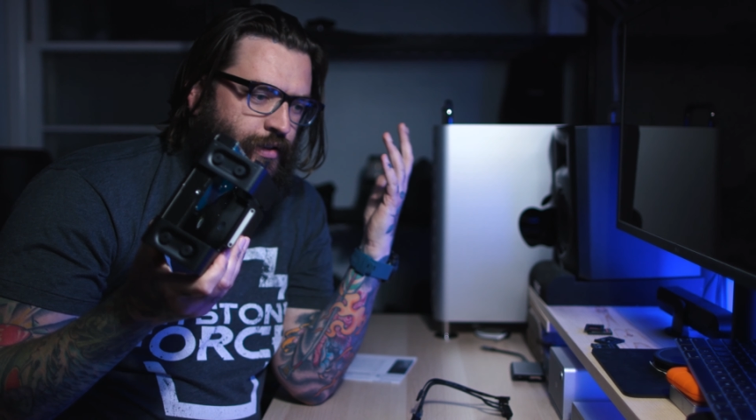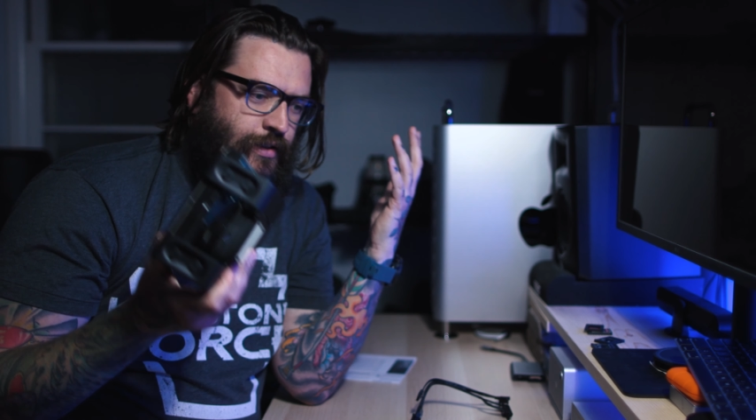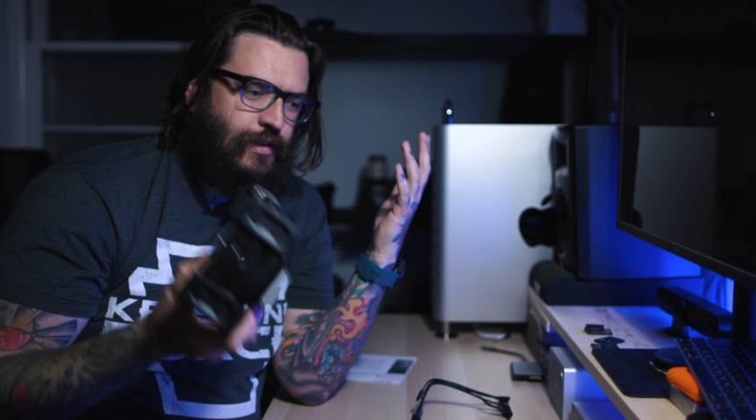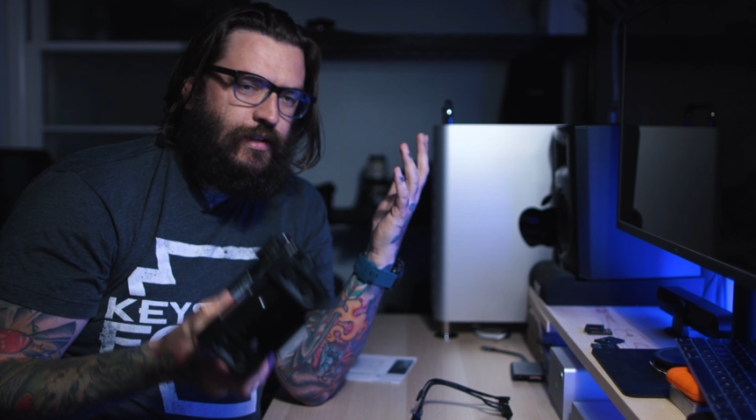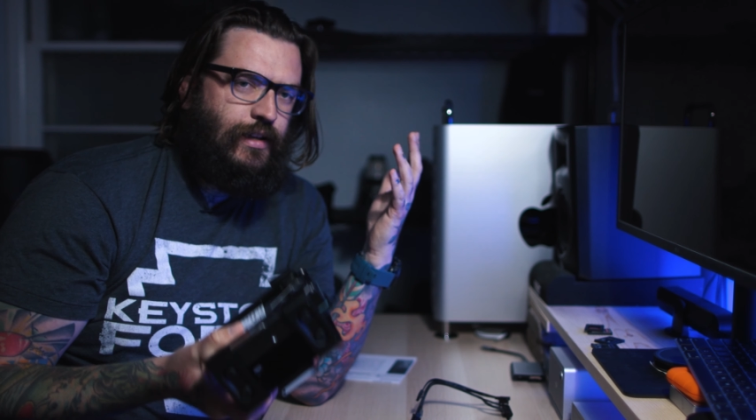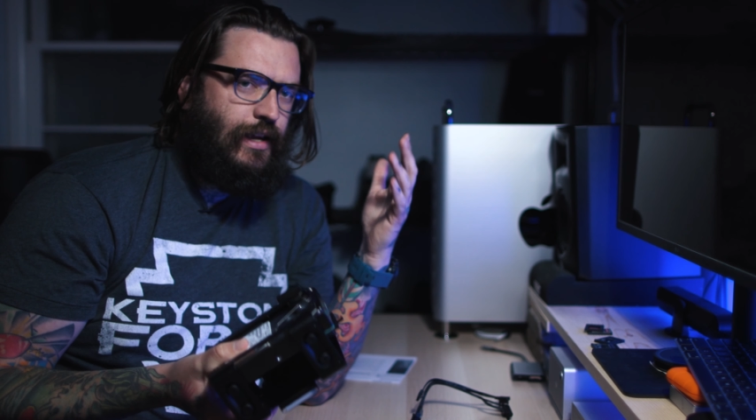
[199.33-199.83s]

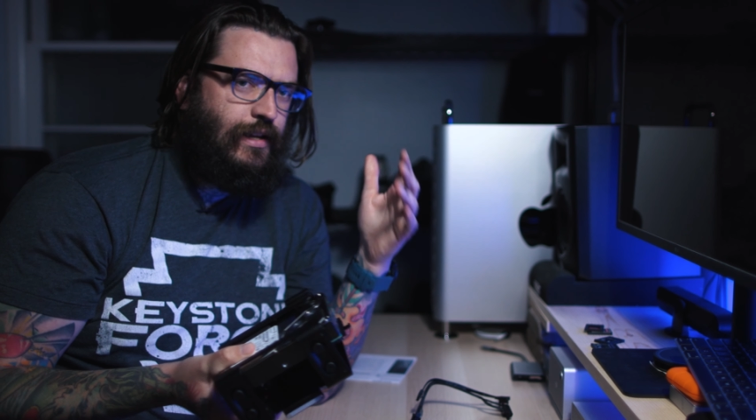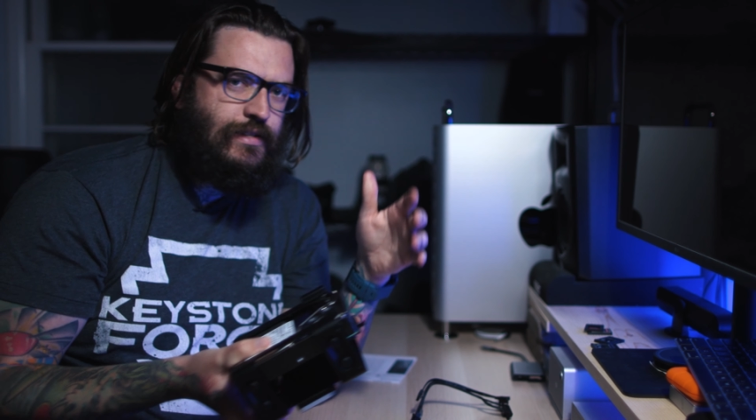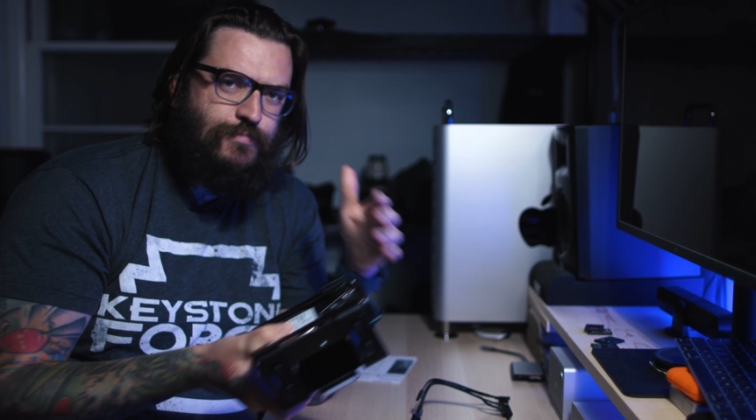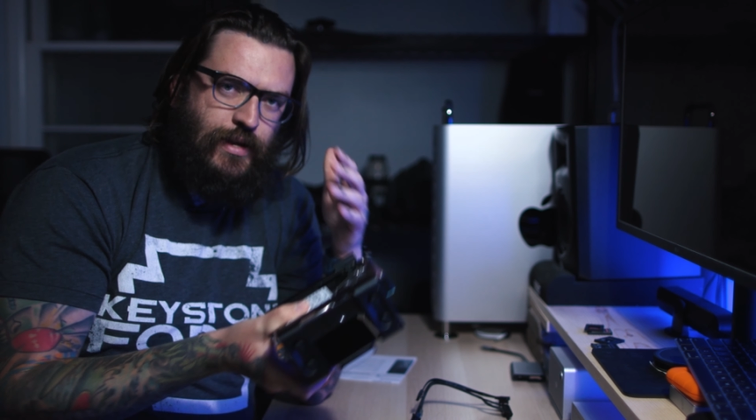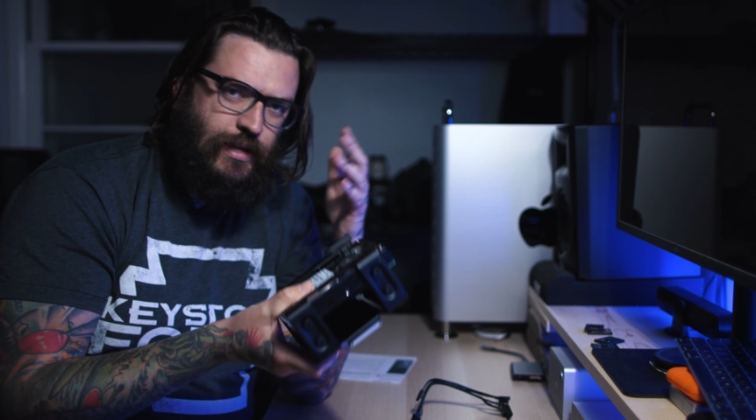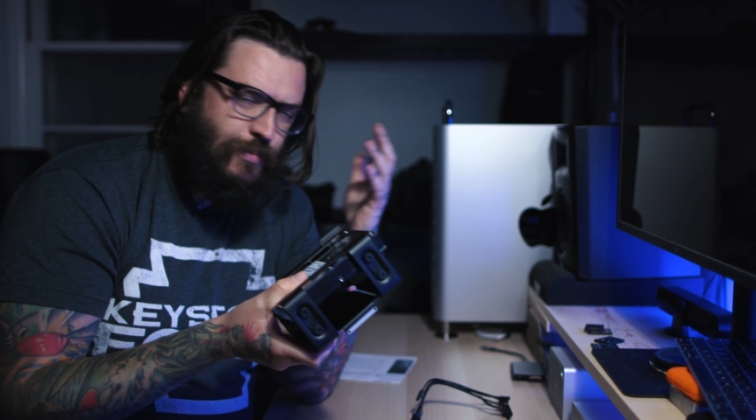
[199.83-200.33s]
And
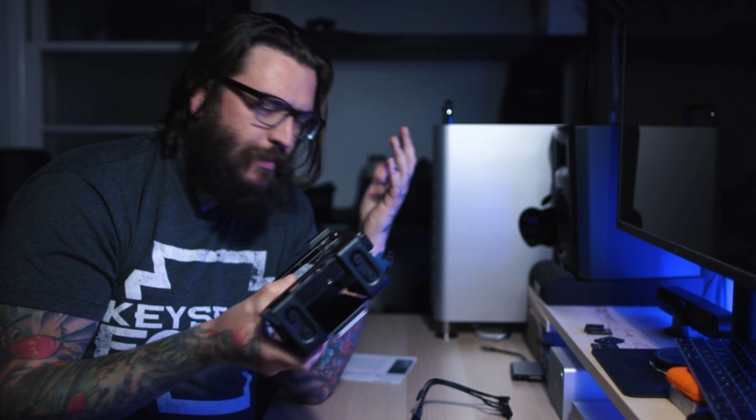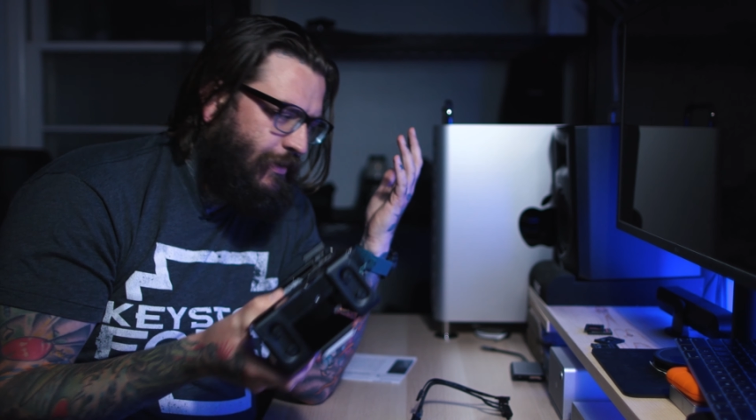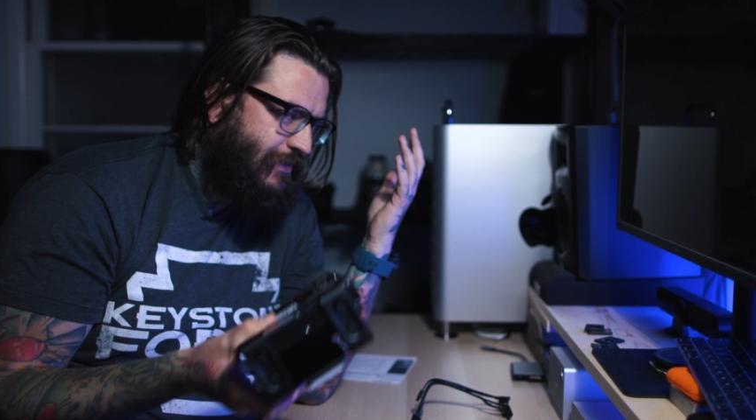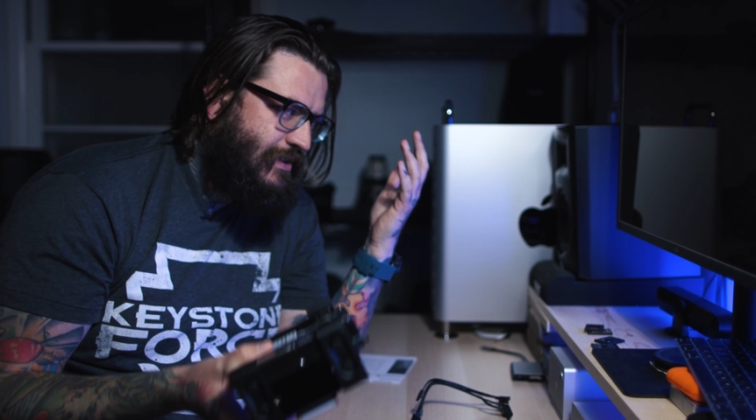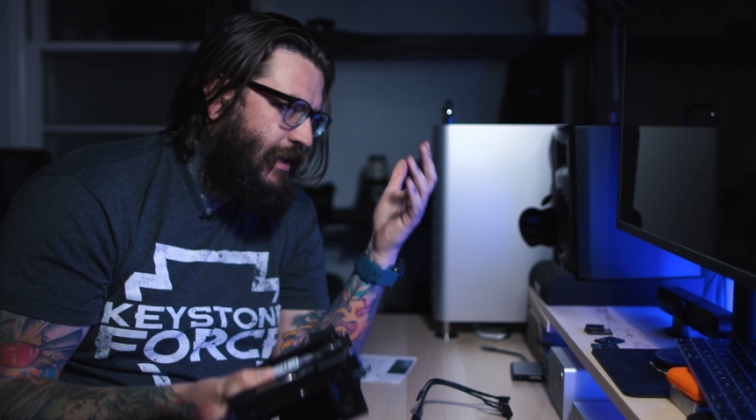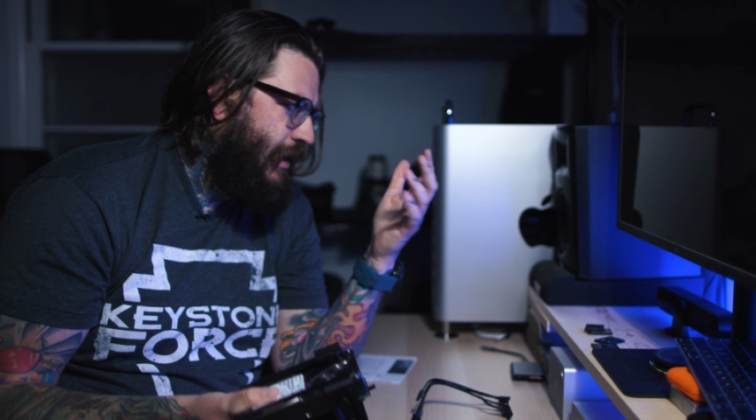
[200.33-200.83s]
as many people
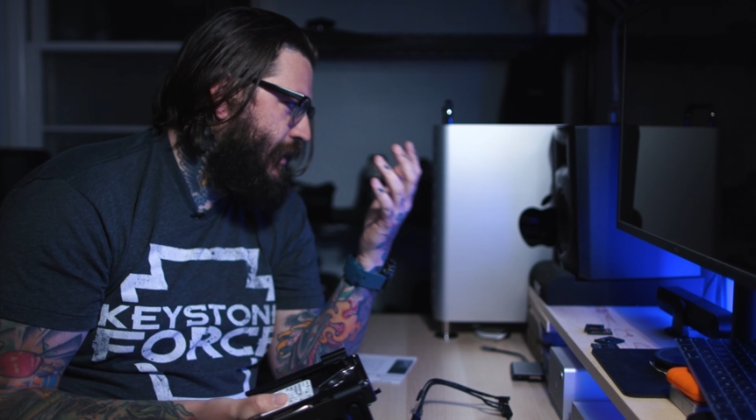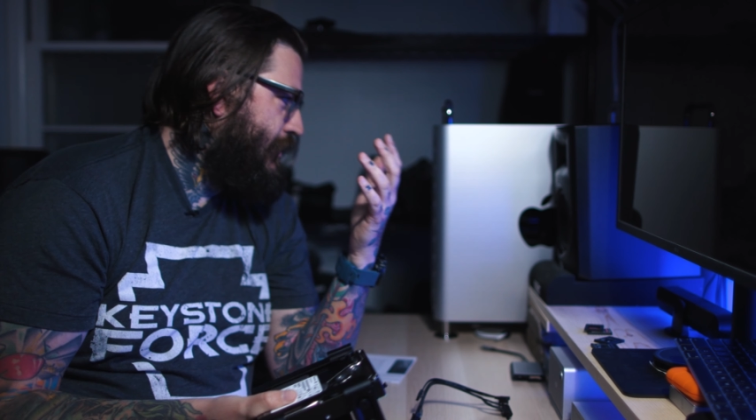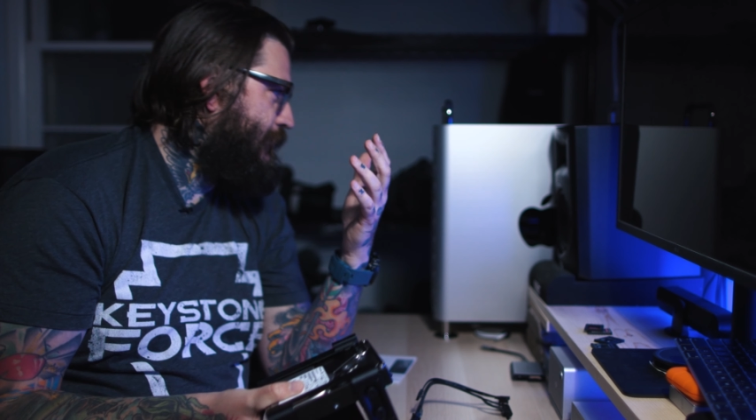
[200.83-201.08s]
have said,